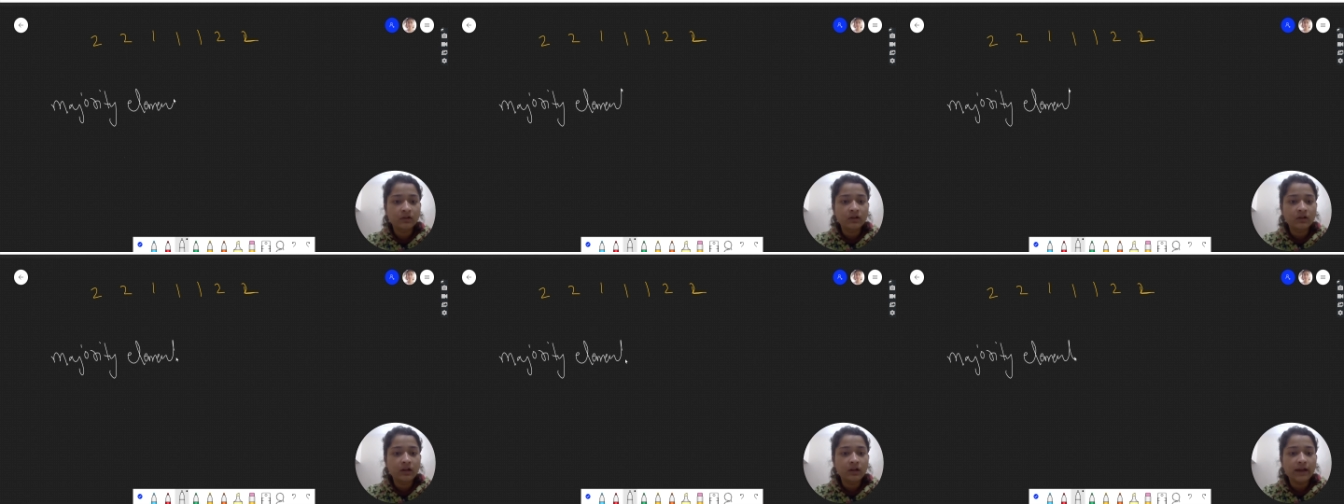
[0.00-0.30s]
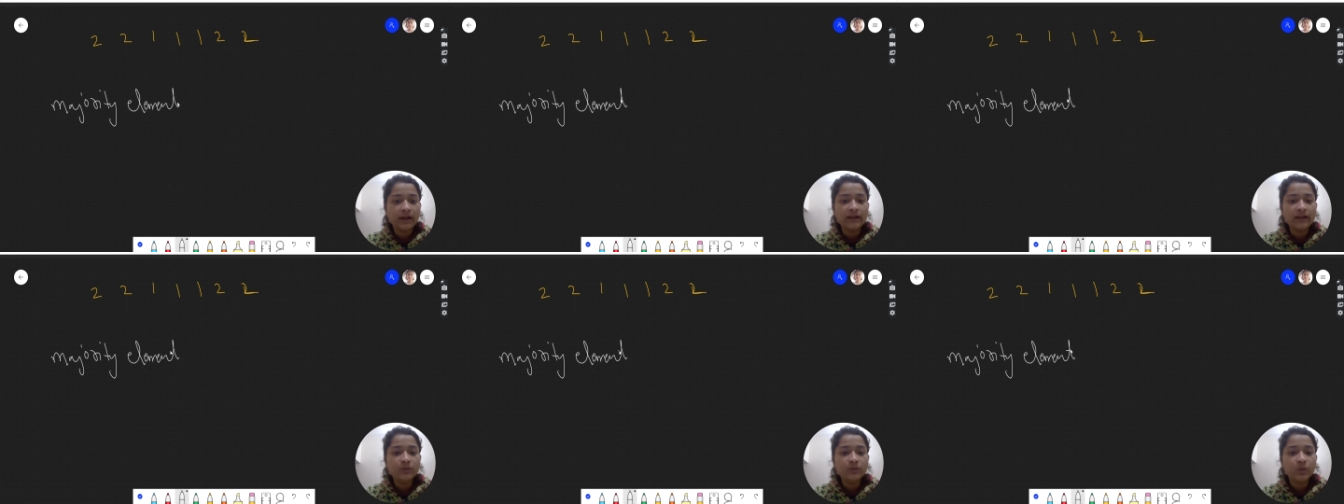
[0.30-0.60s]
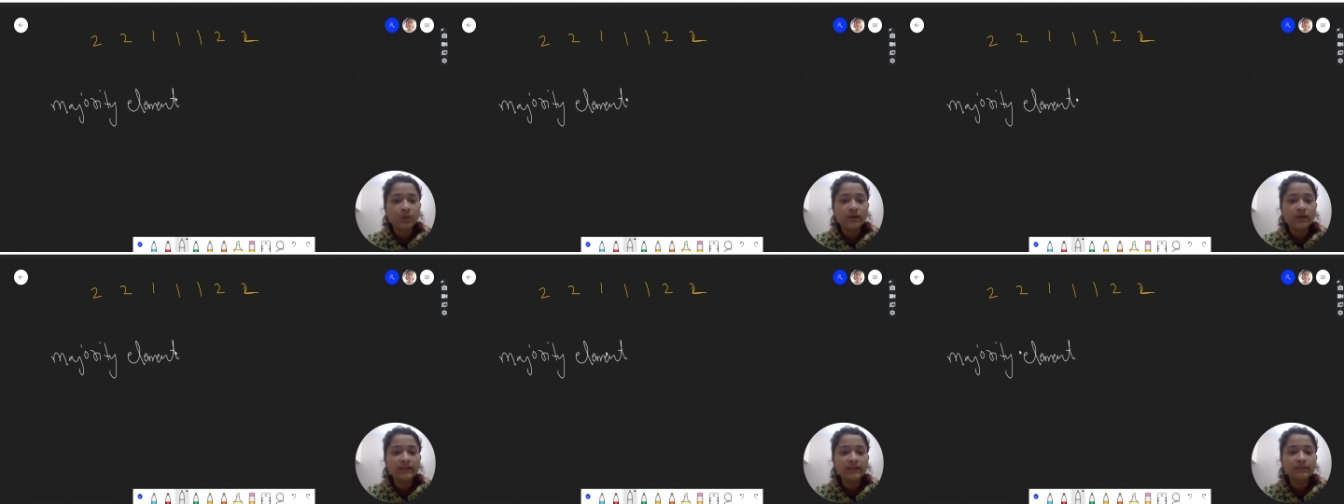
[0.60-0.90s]
And
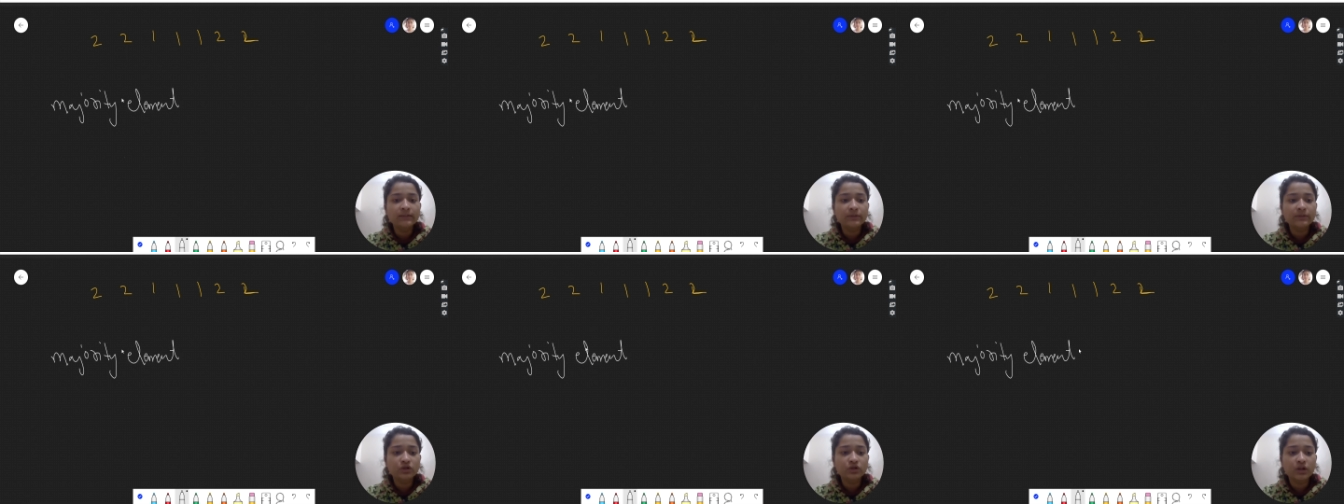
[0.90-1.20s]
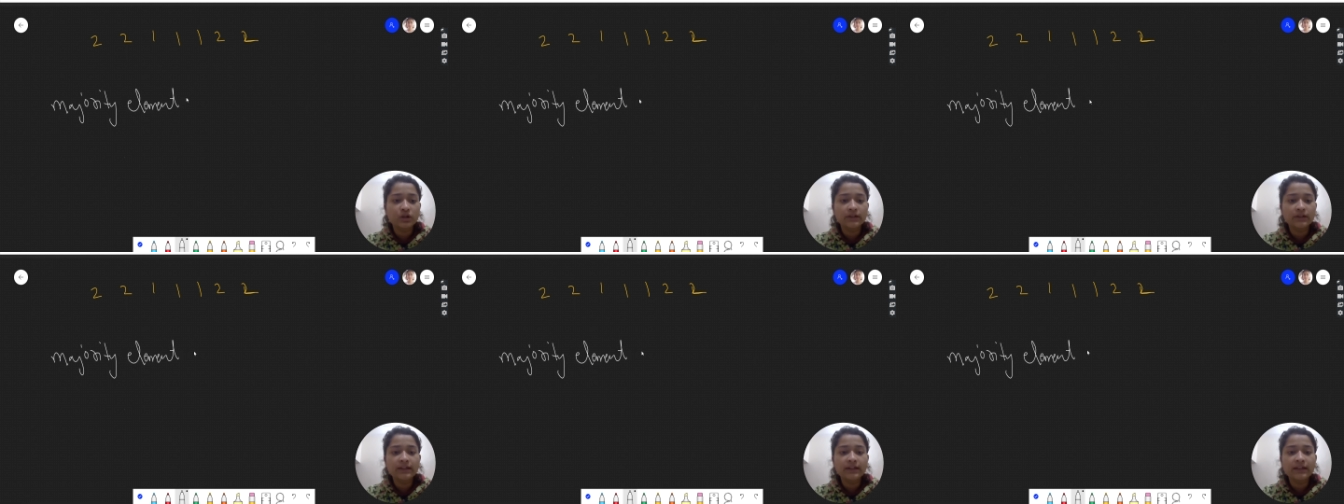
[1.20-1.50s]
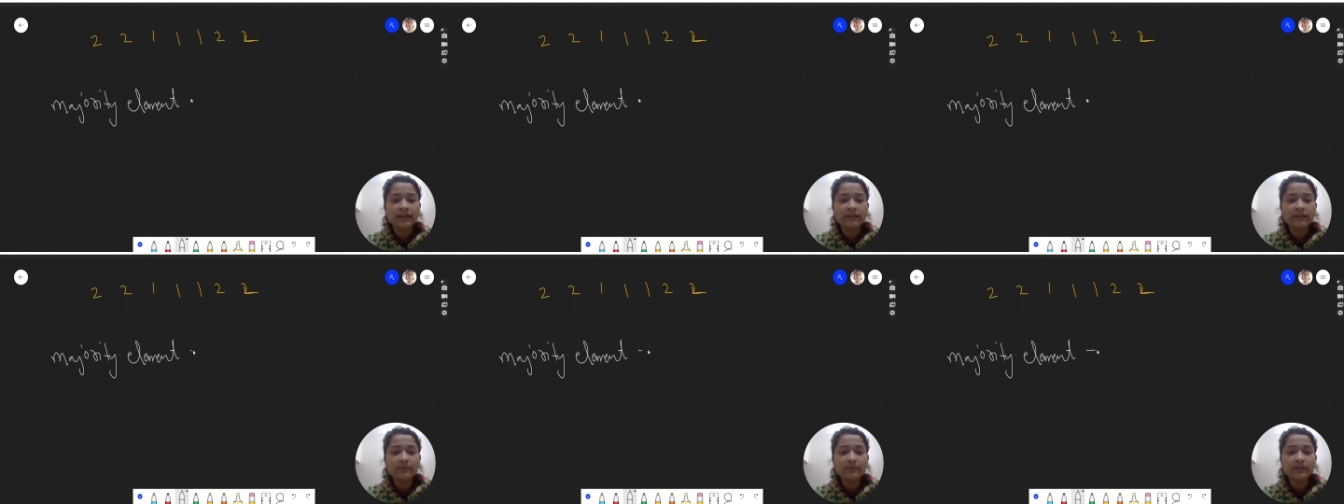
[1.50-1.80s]
what is majority
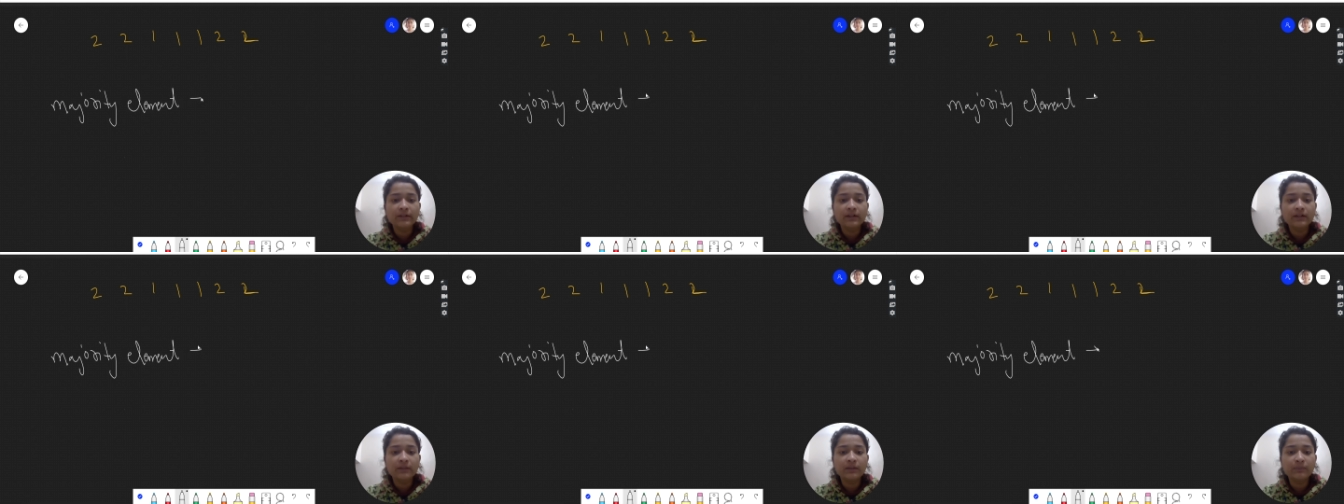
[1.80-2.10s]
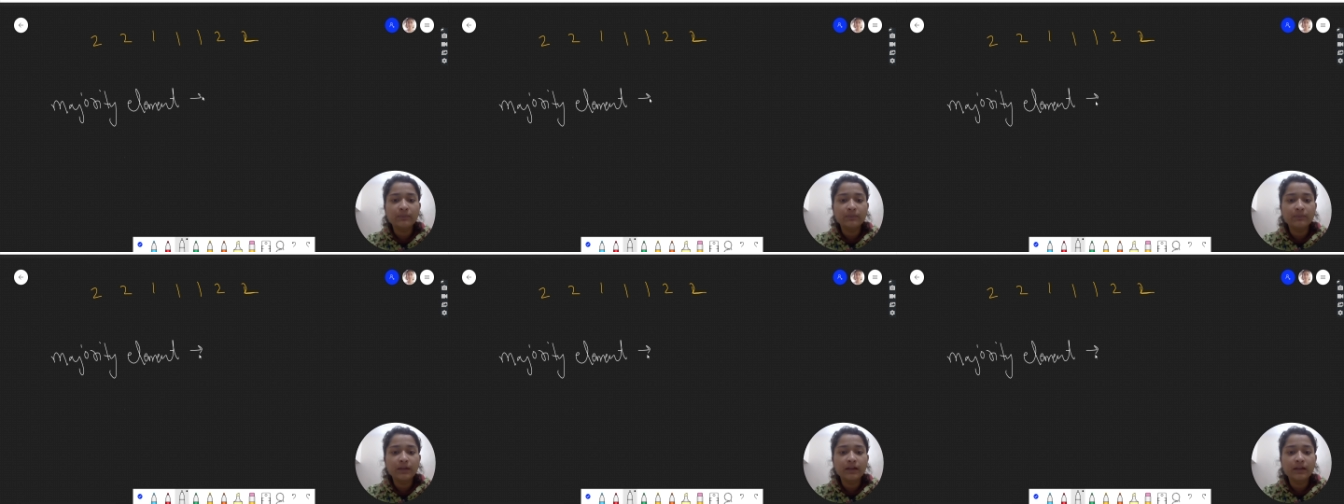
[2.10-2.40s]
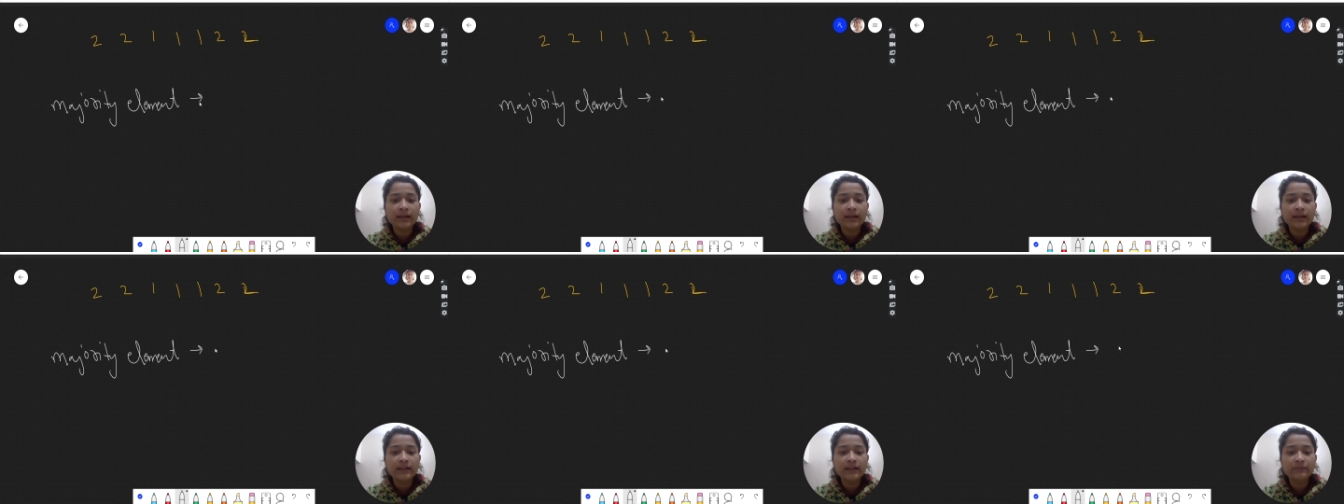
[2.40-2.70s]
element? A
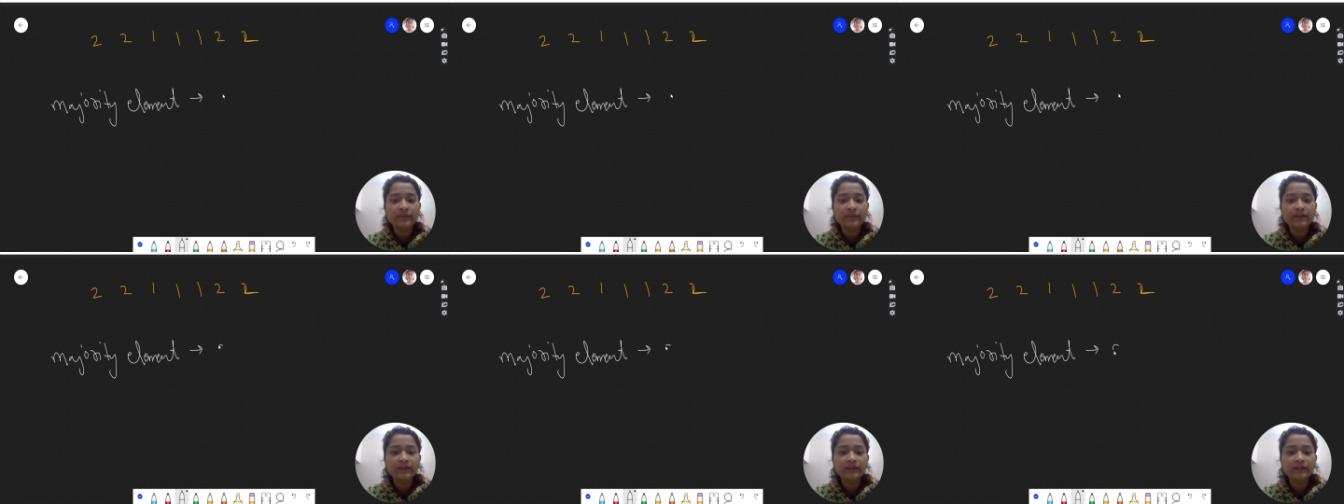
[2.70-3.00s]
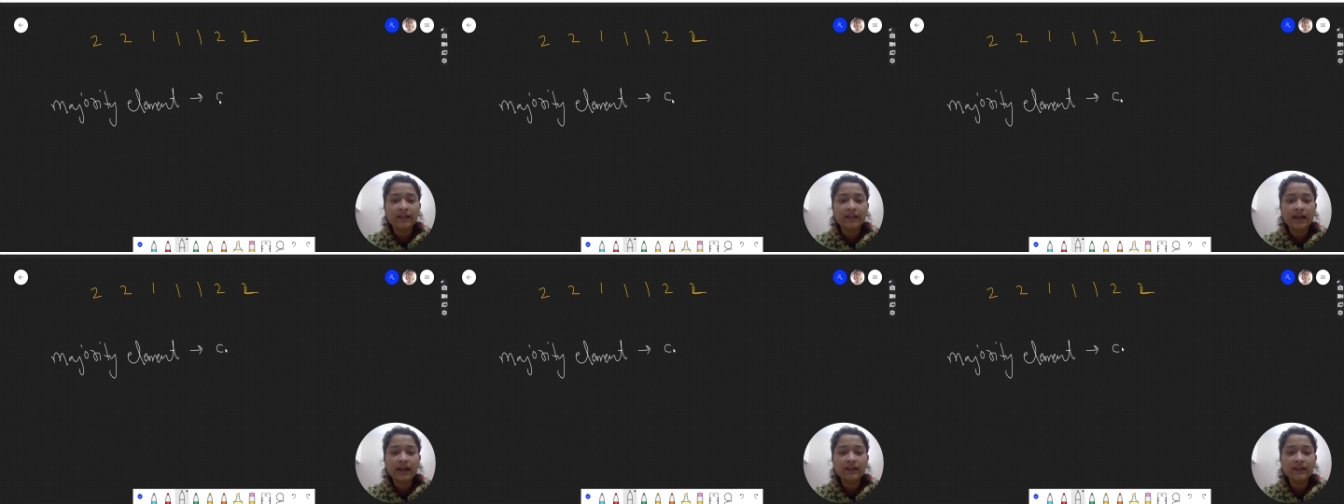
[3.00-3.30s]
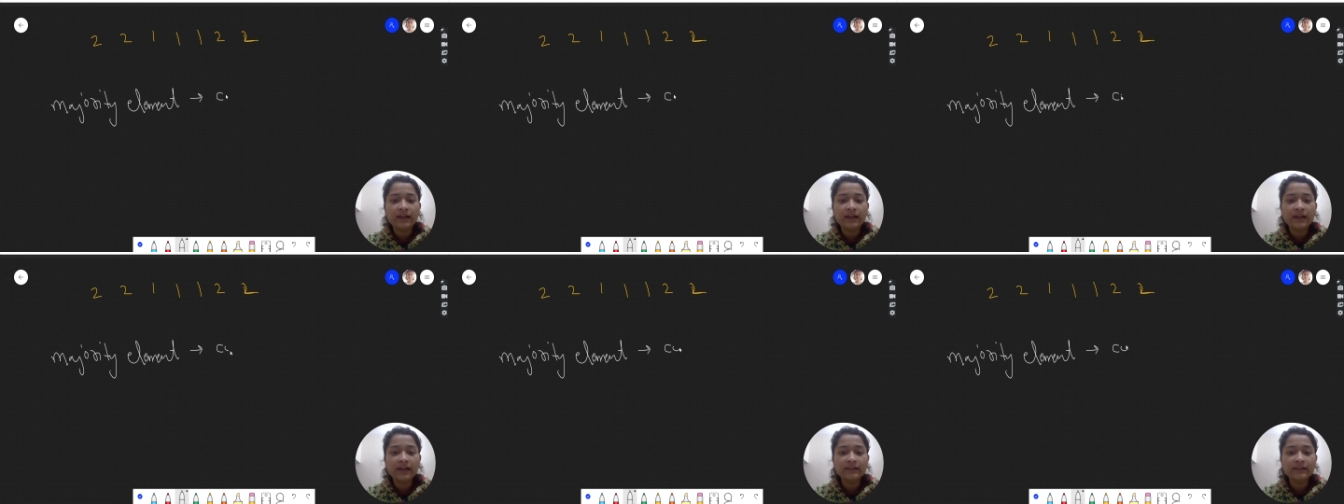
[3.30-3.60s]
element that
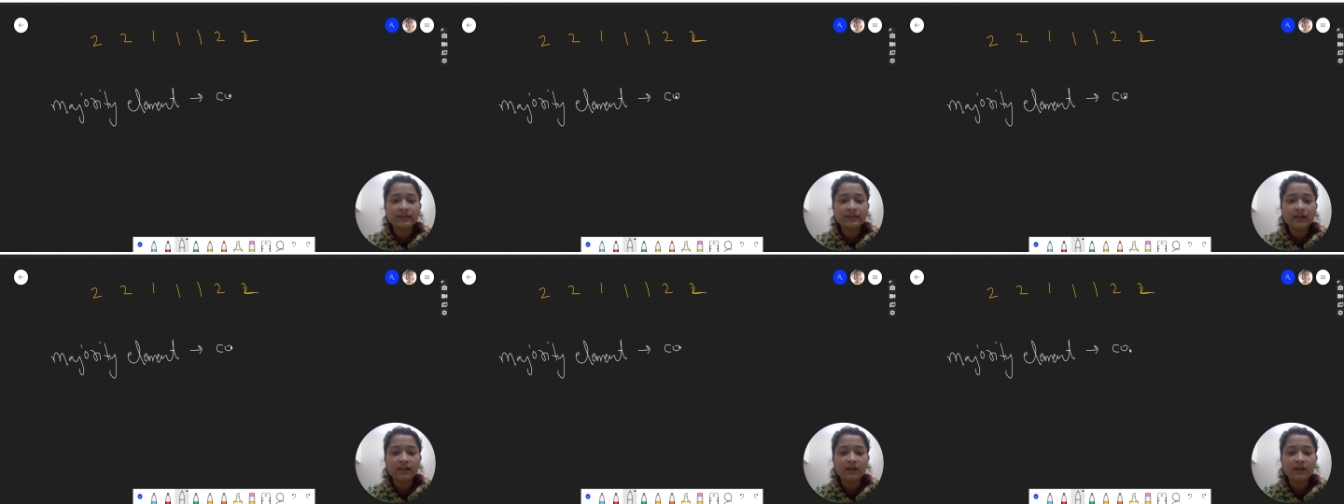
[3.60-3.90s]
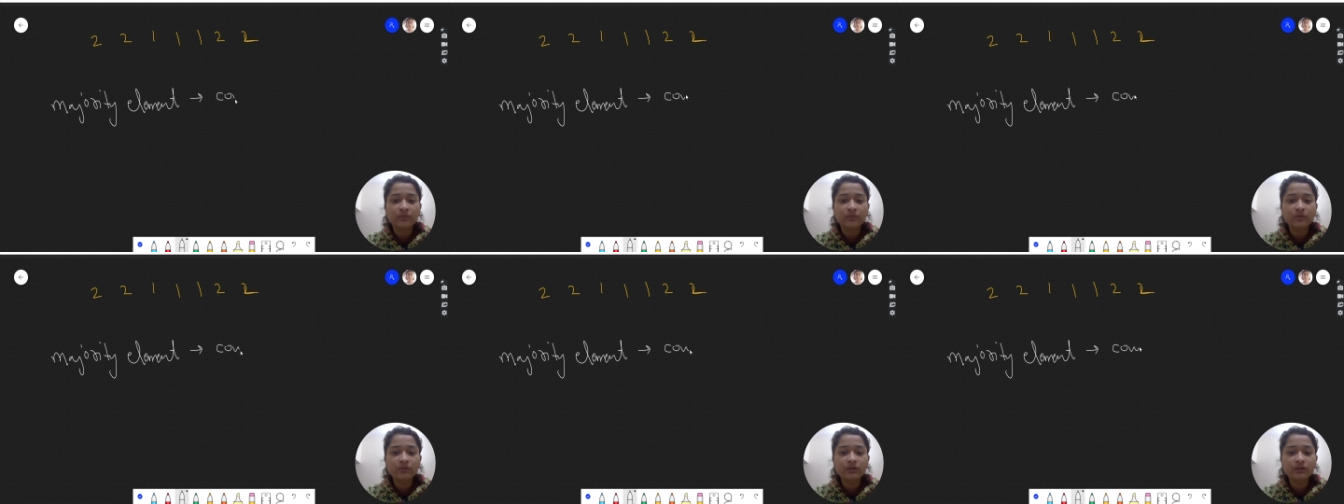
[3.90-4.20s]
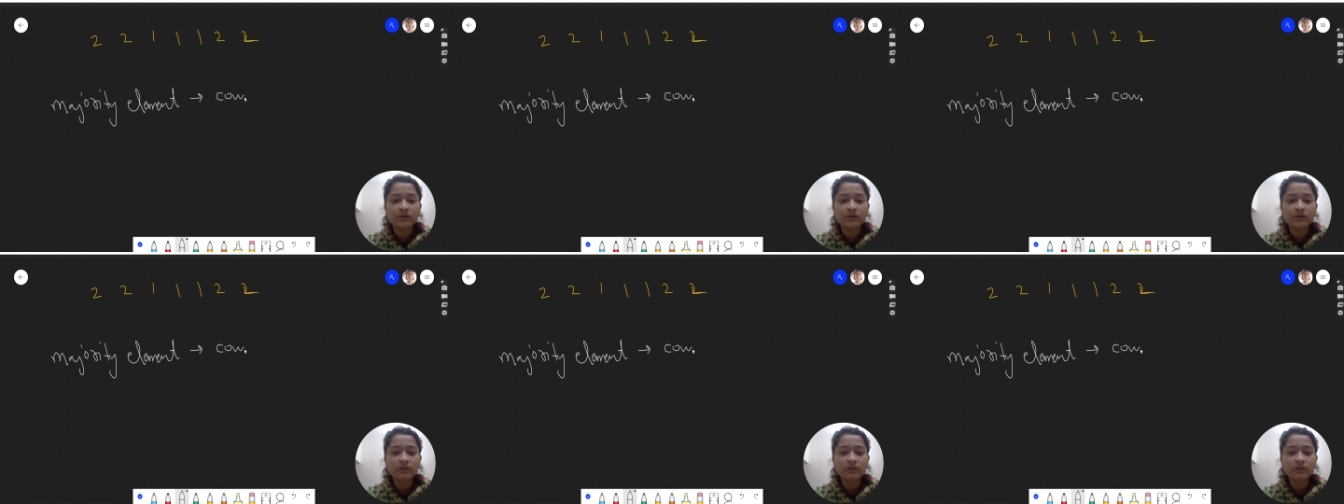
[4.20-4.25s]
has count